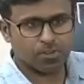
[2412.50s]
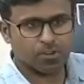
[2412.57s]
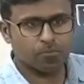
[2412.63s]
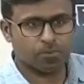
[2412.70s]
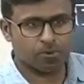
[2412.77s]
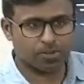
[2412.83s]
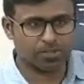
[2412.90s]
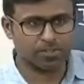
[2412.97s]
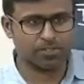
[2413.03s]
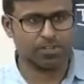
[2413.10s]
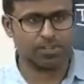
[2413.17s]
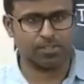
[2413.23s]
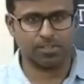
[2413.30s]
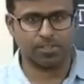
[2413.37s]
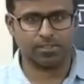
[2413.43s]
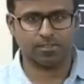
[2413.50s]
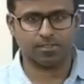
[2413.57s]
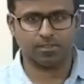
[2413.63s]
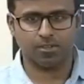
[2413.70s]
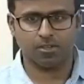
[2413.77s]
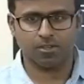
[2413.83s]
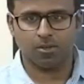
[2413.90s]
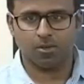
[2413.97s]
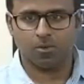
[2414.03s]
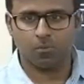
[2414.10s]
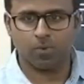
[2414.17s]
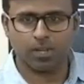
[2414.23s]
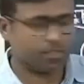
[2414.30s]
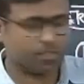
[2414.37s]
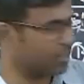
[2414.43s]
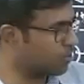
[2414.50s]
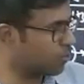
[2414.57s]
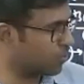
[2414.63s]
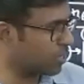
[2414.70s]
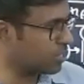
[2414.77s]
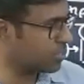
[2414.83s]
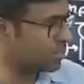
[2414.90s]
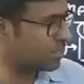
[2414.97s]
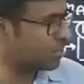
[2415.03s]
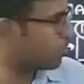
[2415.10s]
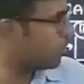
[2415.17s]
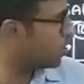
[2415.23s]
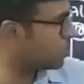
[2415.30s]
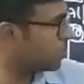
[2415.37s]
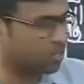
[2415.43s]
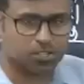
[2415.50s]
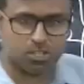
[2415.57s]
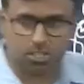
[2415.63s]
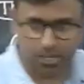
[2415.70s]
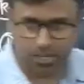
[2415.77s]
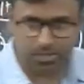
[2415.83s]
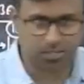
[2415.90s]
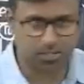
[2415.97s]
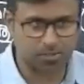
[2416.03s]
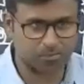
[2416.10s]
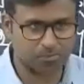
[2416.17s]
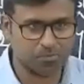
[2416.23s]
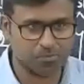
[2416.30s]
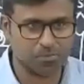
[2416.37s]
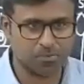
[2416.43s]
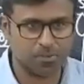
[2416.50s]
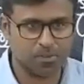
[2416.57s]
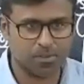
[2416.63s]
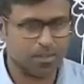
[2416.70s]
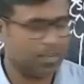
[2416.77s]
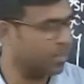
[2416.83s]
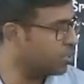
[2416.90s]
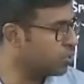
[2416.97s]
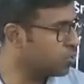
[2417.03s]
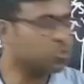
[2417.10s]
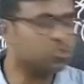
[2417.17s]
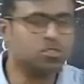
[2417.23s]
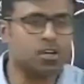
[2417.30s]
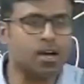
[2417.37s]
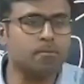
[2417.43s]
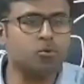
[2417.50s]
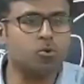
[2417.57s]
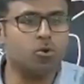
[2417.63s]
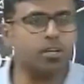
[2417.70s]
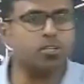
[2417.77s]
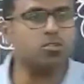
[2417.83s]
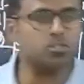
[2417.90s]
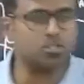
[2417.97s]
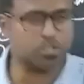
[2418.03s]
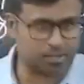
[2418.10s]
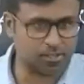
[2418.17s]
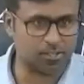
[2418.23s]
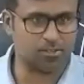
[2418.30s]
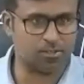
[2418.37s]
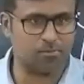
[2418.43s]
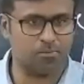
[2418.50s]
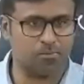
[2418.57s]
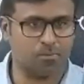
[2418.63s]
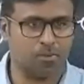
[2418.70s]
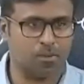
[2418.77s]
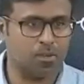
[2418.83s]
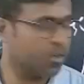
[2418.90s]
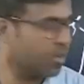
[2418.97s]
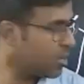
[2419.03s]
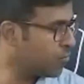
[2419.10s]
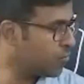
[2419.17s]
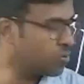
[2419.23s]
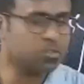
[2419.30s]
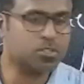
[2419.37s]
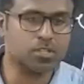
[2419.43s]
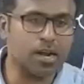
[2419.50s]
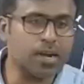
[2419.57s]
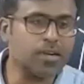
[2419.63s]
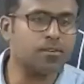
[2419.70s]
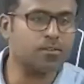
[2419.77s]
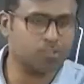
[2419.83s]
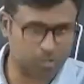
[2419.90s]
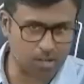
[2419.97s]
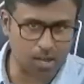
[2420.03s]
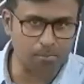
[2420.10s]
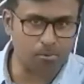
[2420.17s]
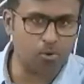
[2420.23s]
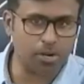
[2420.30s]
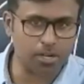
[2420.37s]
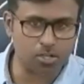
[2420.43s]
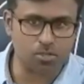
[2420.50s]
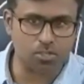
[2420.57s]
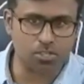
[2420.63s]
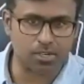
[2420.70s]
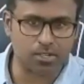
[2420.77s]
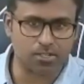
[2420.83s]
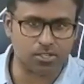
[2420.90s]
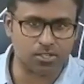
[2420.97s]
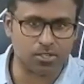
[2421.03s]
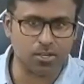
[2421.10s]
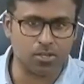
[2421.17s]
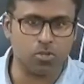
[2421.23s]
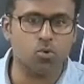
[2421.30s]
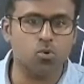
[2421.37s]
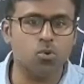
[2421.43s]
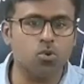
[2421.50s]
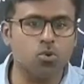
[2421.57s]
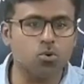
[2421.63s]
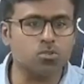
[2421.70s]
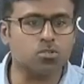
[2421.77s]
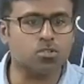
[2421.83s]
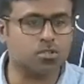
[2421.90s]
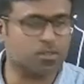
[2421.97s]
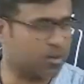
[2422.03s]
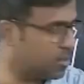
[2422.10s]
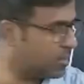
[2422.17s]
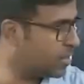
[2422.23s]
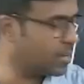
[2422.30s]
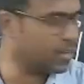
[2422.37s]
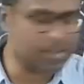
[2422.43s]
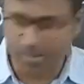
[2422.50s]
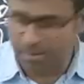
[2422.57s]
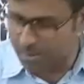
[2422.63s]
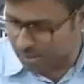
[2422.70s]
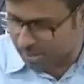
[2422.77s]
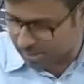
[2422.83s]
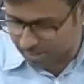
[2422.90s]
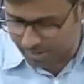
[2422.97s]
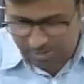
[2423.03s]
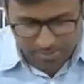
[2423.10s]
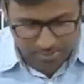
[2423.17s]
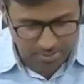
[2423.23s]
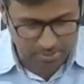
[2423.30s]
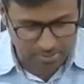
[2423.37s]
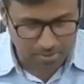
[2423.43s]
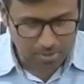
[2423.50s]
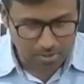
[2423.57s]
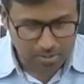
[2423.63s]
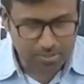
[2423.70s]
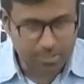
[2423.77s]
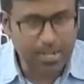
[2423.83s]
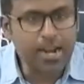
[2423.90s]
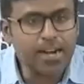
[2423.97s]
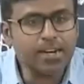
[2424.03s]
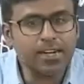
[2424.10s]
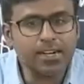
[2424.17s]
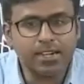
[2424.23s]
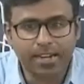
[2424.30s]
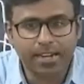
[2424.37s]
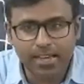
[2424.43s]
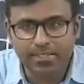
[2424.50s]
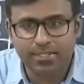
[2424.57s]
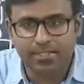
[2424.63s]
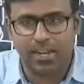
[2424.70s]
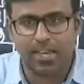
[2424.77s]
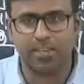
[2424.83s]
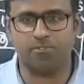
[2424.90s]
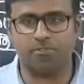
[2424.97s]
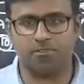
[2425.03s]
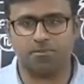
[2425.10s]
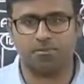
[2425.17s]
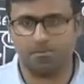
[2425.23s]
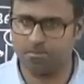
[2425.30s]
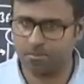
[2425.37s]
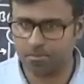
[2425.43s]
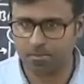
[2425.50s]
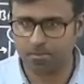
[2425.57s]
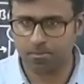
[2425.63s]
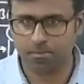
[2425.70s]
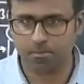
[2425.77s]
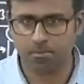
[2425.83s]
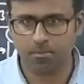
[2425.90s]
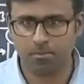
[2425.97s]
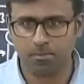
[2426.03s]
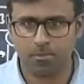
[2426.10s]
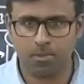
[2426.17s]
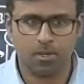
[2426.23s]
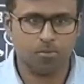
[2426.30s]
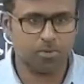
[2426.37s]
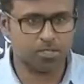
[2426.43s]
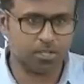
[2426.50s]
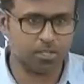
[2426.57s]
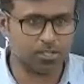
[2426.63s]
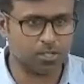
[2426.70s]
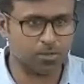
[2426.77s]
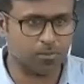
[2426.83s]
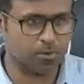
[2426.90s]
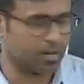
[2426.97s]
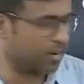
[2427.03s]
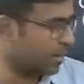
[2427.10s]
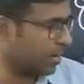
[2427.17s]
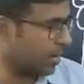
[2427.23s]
of Protestant ethics. When the question was on church, you stop going to church. If you stop going to church, you lose the another standard day's life. But church ku poninga